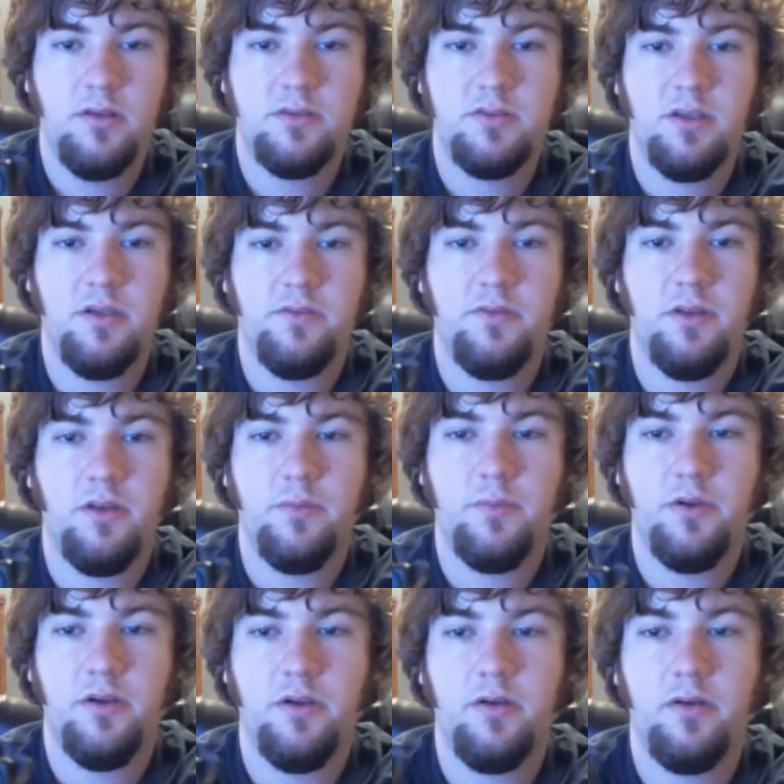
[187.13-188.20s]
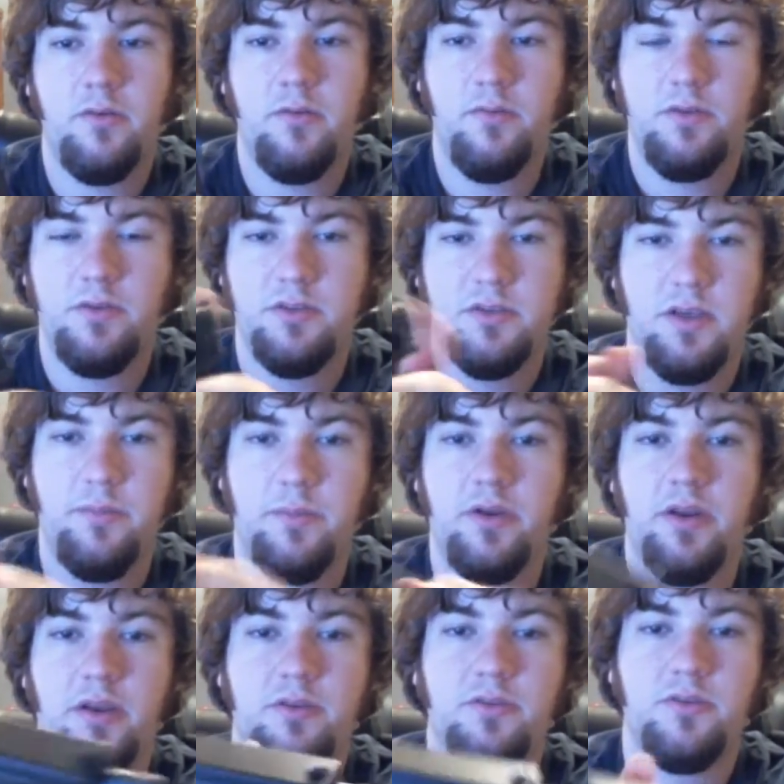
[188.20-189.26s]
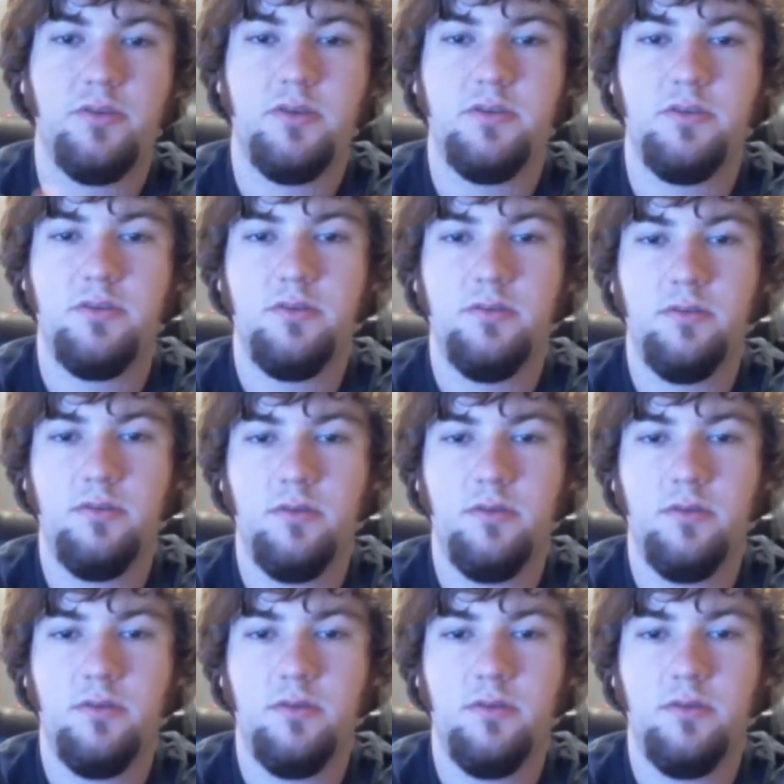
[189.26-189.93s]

a safety up here, which is ambidextrous.